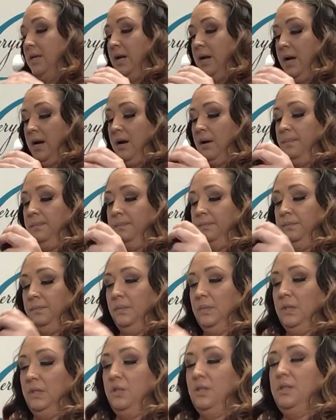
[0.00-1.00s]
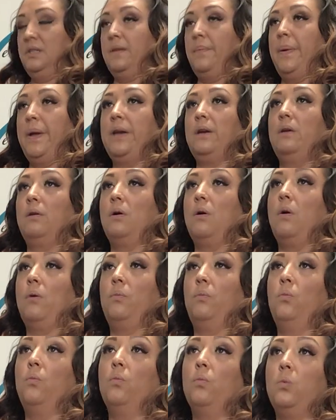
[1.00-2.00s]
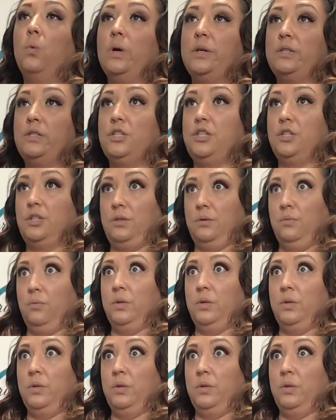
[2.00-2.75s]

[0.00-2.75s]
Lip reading: of hair. just depending on which